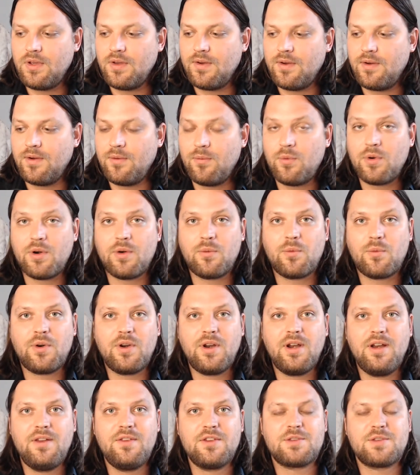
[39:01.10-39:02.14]
we're
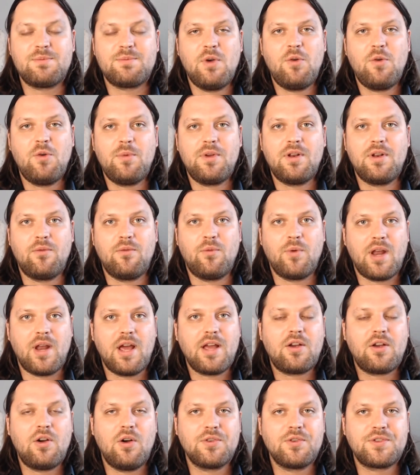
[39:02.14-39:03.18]
in this moment of what
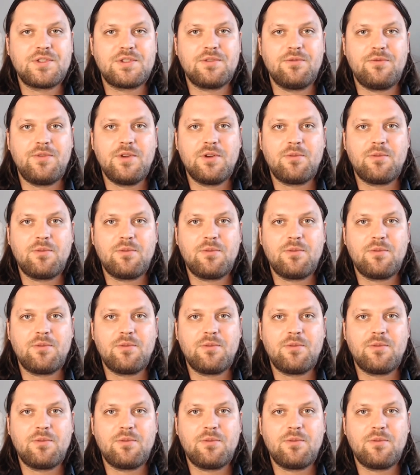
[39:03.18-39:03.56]
I call severe